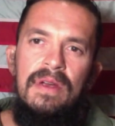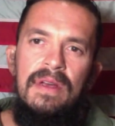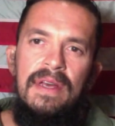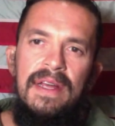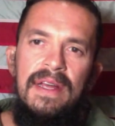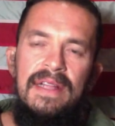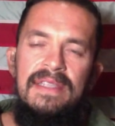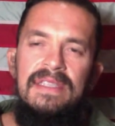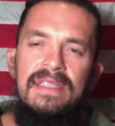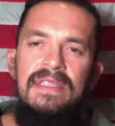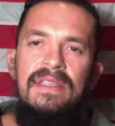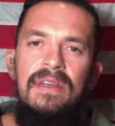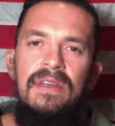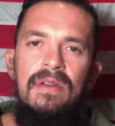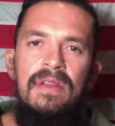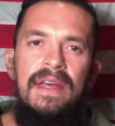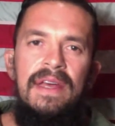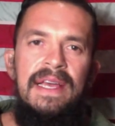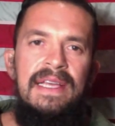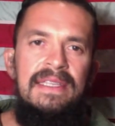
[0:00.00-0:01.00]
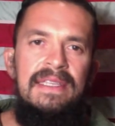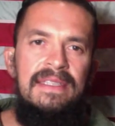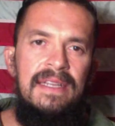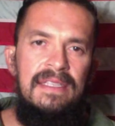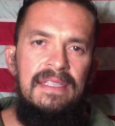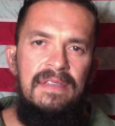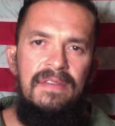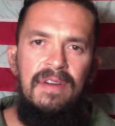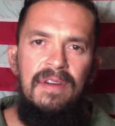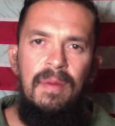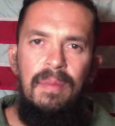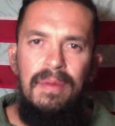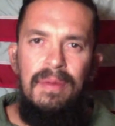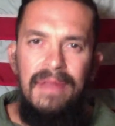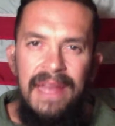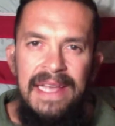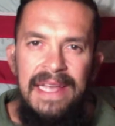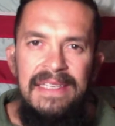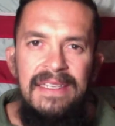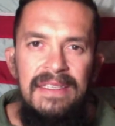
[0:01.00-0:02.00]
instill a sense of
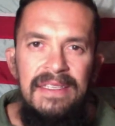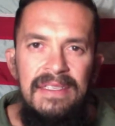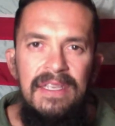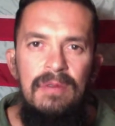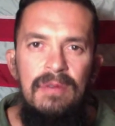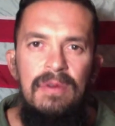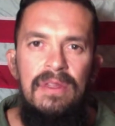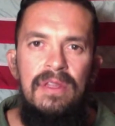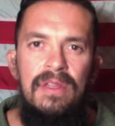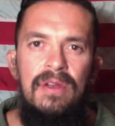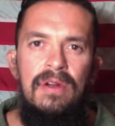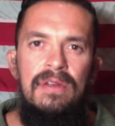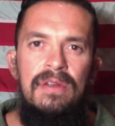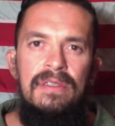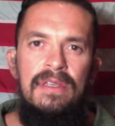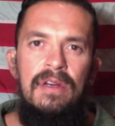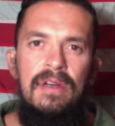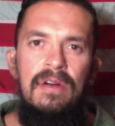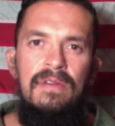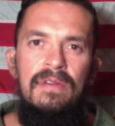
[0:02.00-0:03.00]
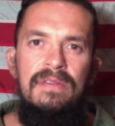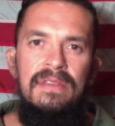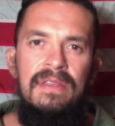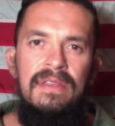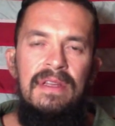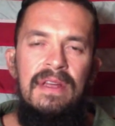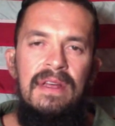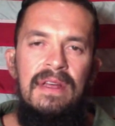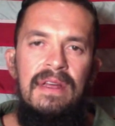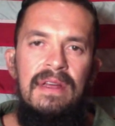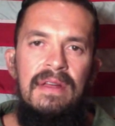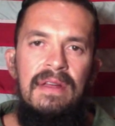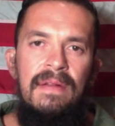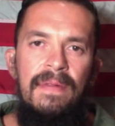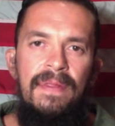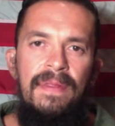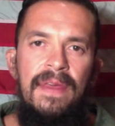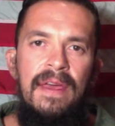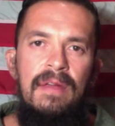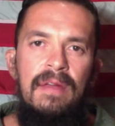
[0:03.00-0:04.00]
complacency within ourselves
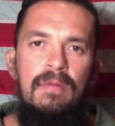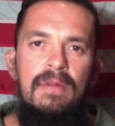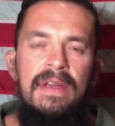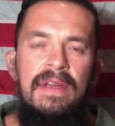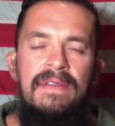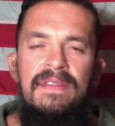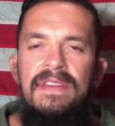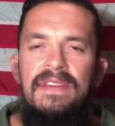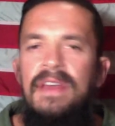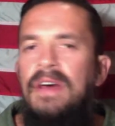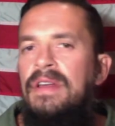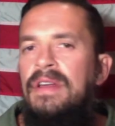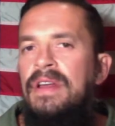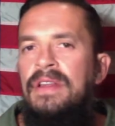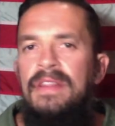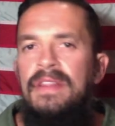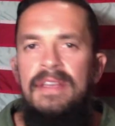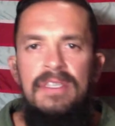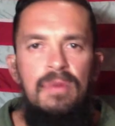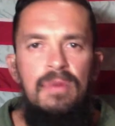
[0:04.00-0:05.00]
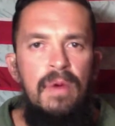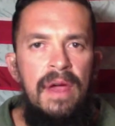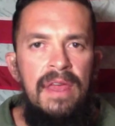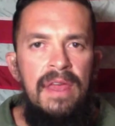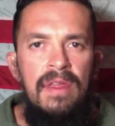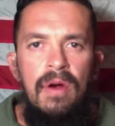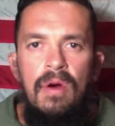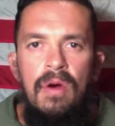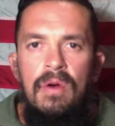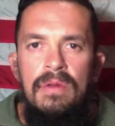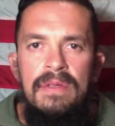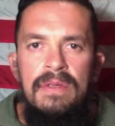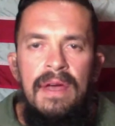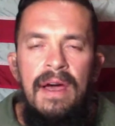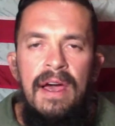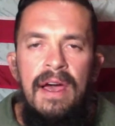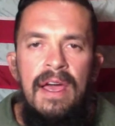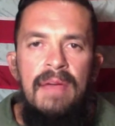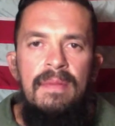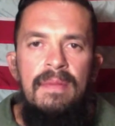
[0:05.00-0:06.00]
that we've done it this way the whole
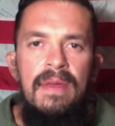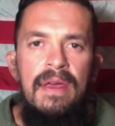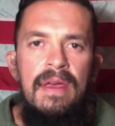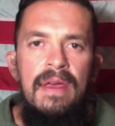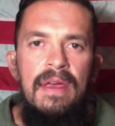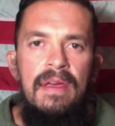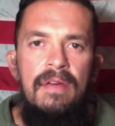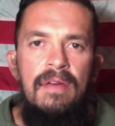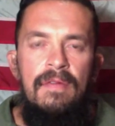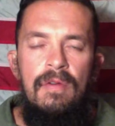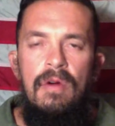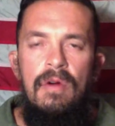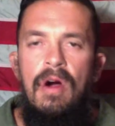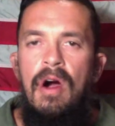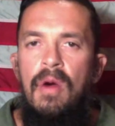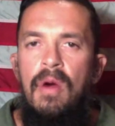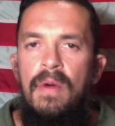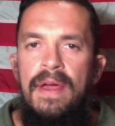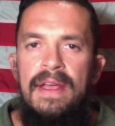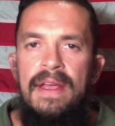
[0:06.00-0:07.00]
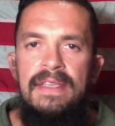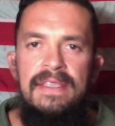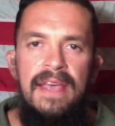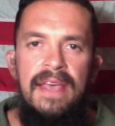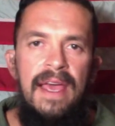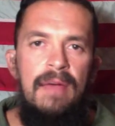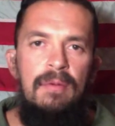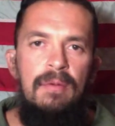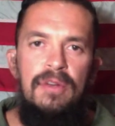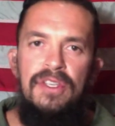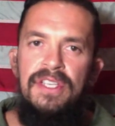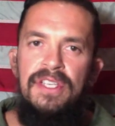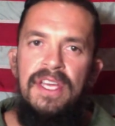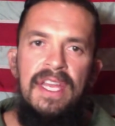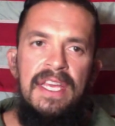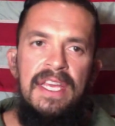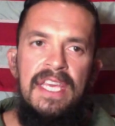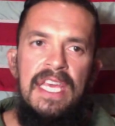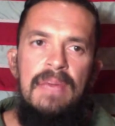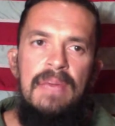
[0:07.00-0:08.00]
time for always and we're just going
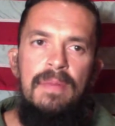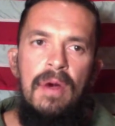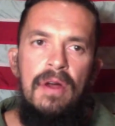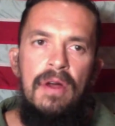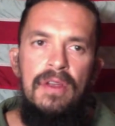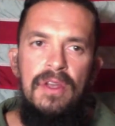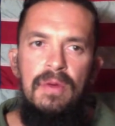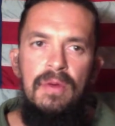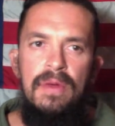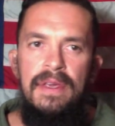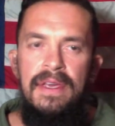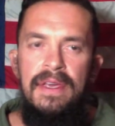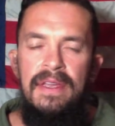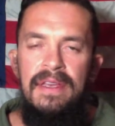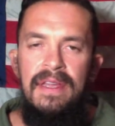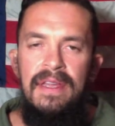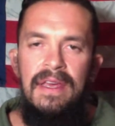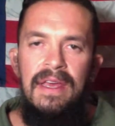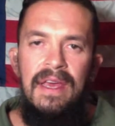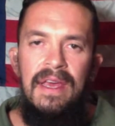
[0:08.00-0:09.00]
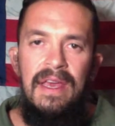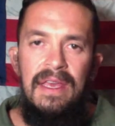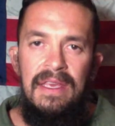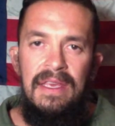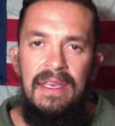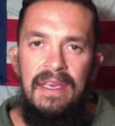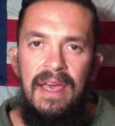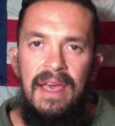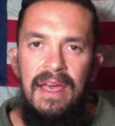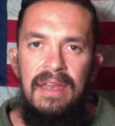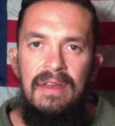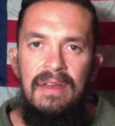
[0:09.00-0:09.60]
to keep on doing it. Yet,